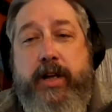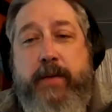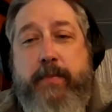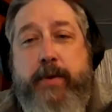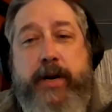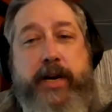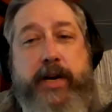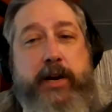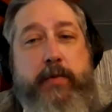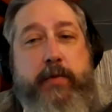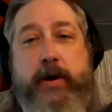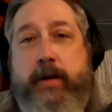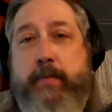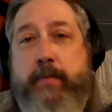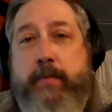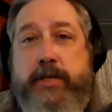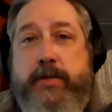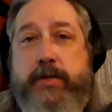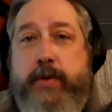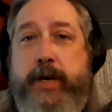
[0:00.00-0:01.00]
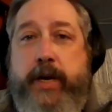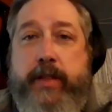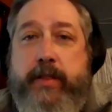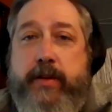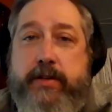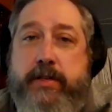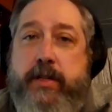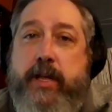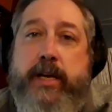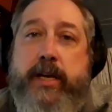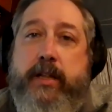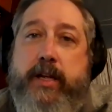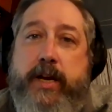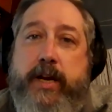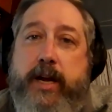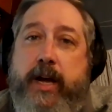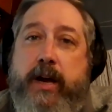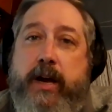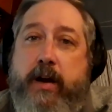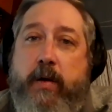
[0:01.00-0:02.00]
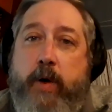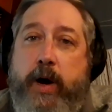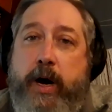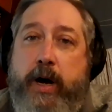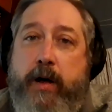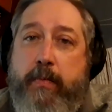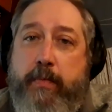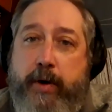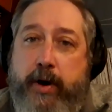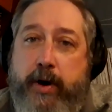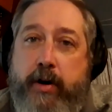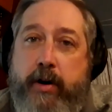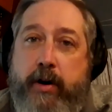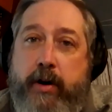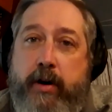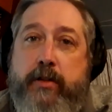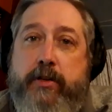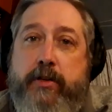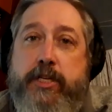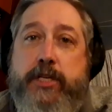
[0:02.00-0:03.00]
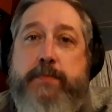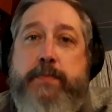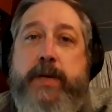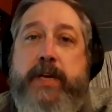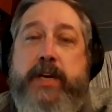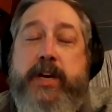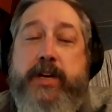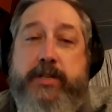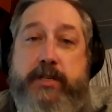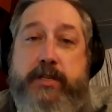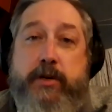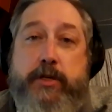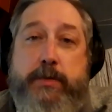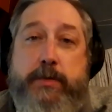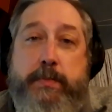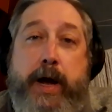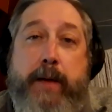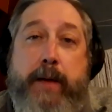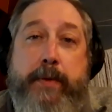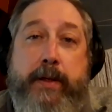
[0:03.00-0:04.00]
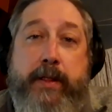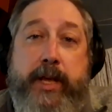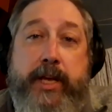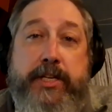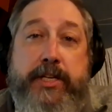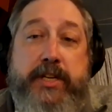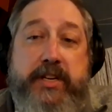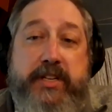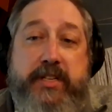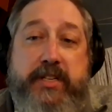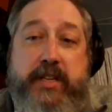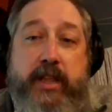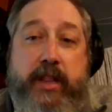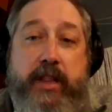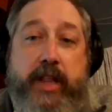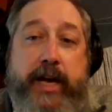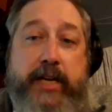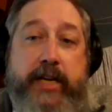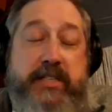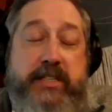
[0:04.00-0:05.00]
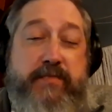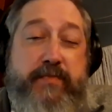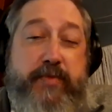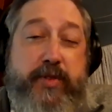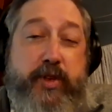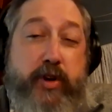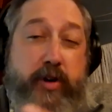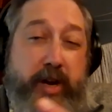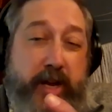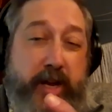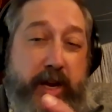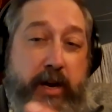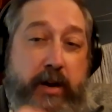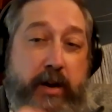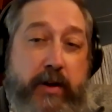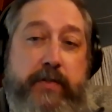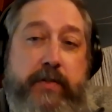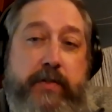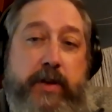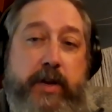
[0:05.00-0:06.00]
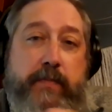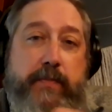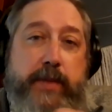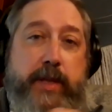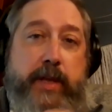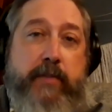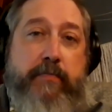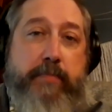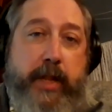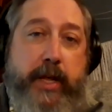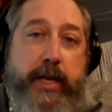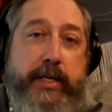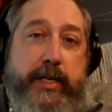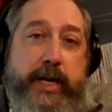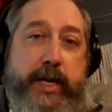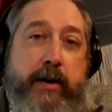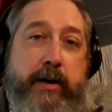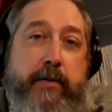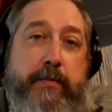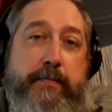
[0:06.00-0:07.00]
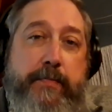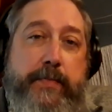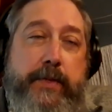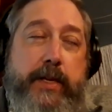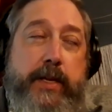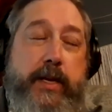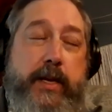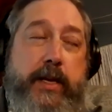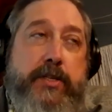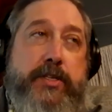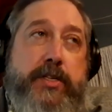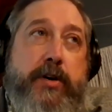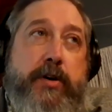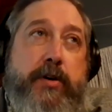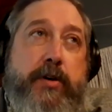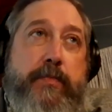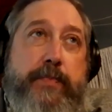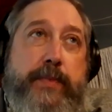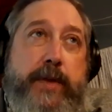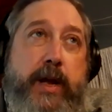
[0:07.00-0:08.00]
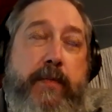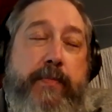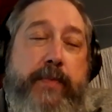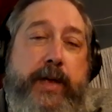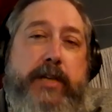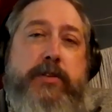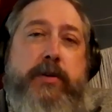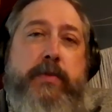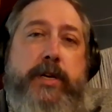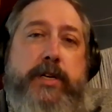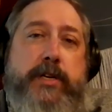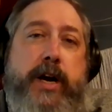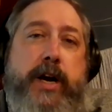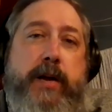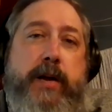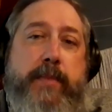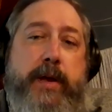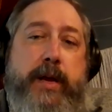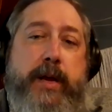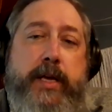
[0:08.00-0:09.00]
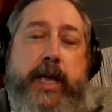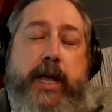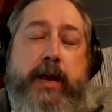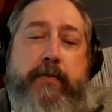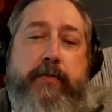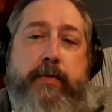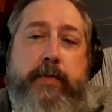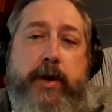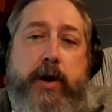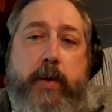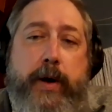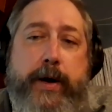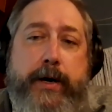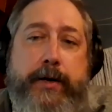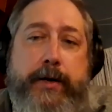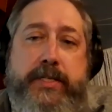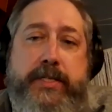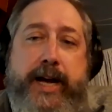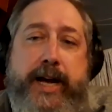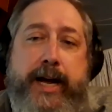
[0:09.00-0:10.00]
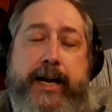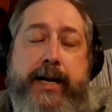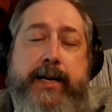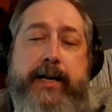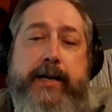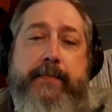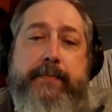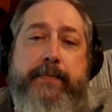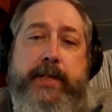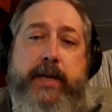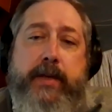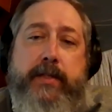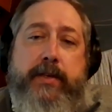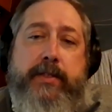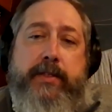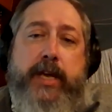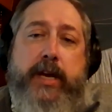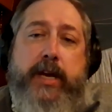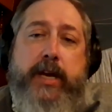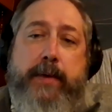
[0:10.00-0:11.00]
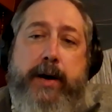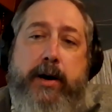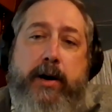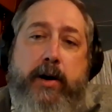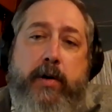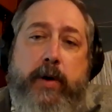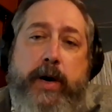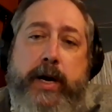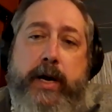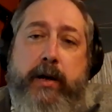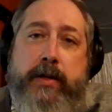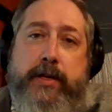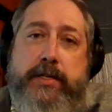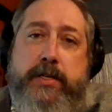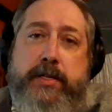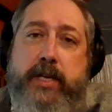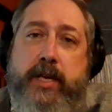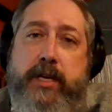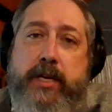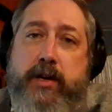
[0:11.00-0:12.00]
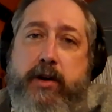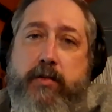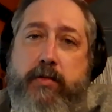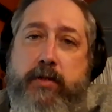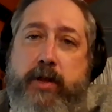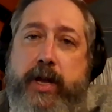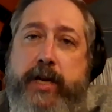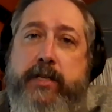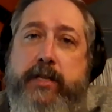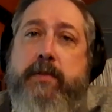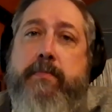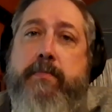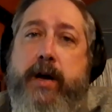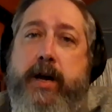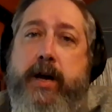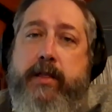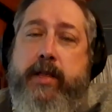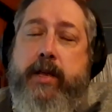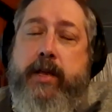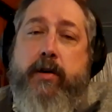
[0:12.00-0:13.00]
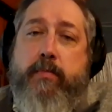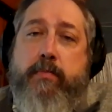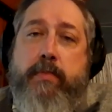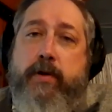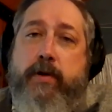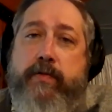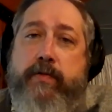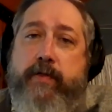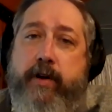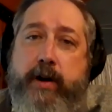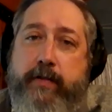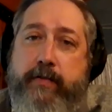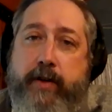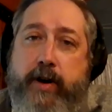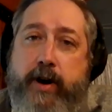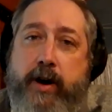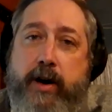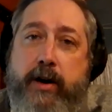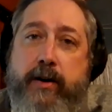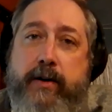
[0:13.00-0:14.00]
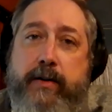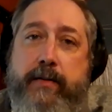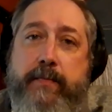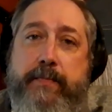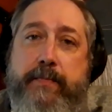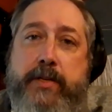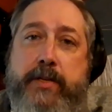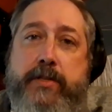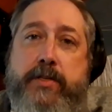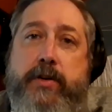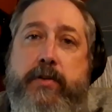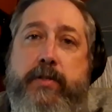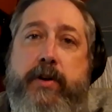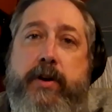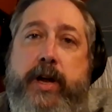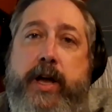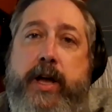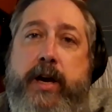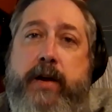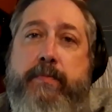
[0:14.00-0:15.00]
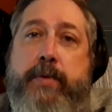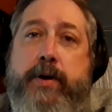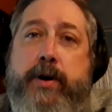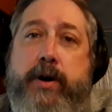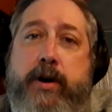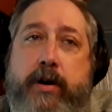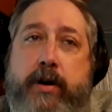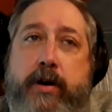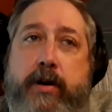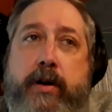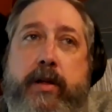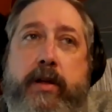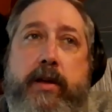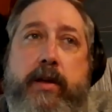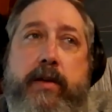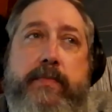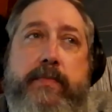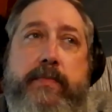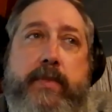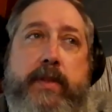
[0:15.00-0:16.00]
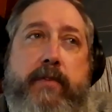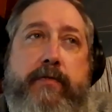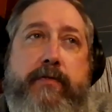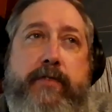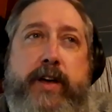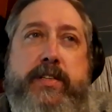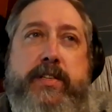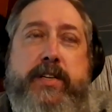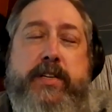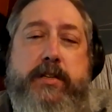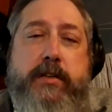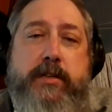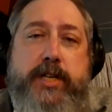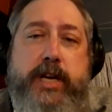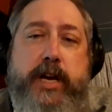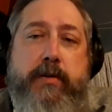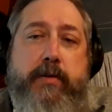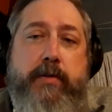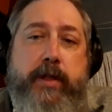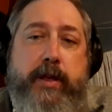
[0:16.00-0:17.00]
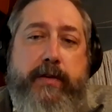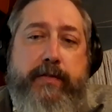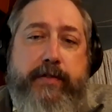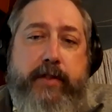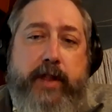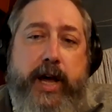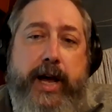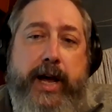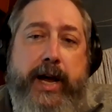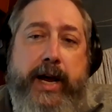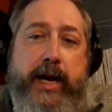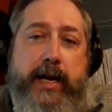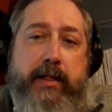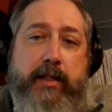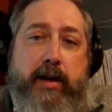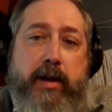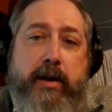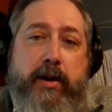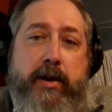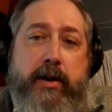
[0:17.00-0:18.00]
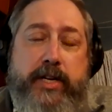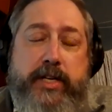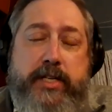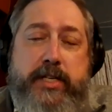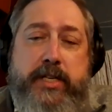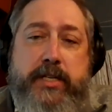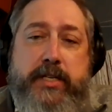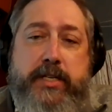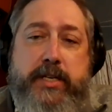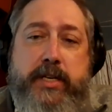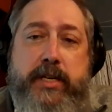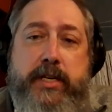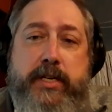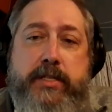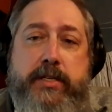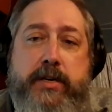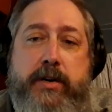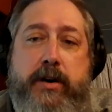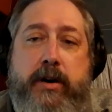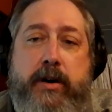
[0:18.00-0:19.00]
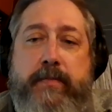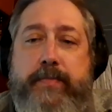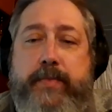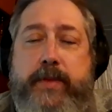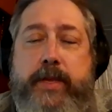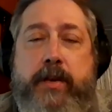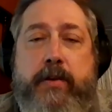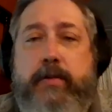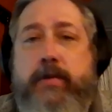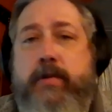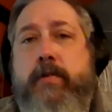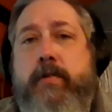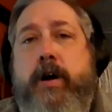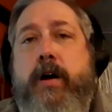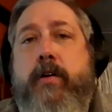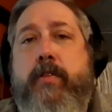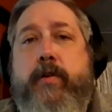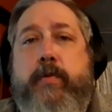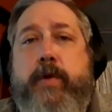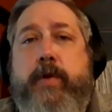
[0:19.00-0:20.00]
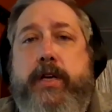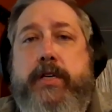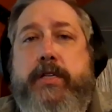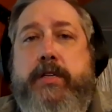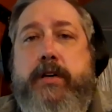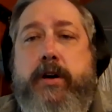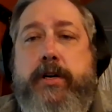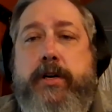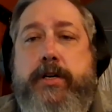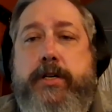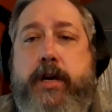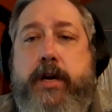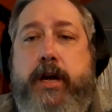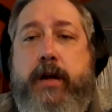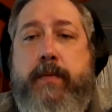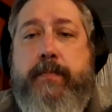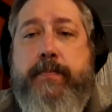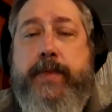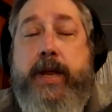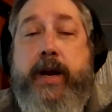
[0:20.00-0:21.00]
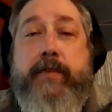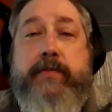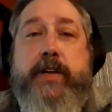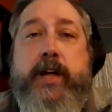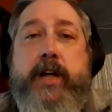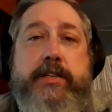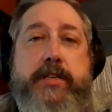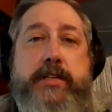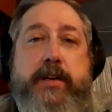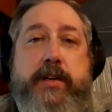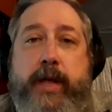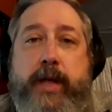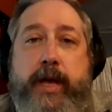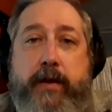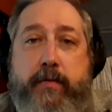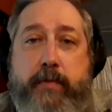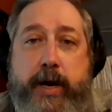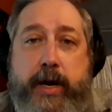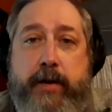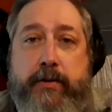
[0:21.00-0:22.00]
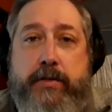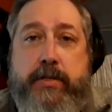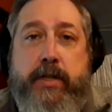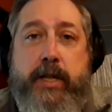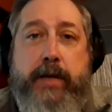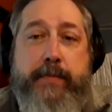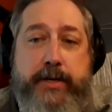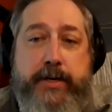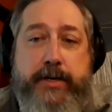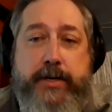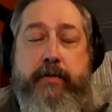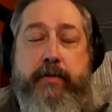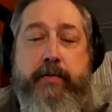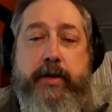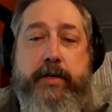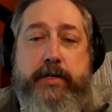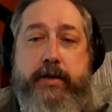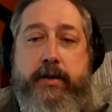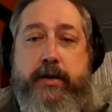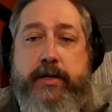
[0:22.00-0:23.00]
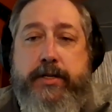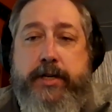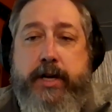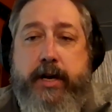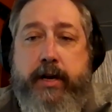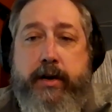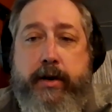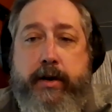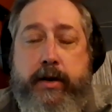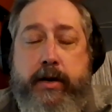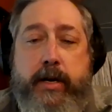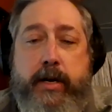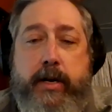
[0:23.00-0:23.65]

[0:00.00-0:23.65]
but anywhere in between, there's likely not a wild bird, just because those populations in the last 30 years have blinked out. So that's what we try to mitigate from the quail side. The other thing about quail is that they don't like to they don't move very far. So they're not a bird. Pheasants will generally fly longer distances, or, through all the research. And I've done some like radio telemetry research on,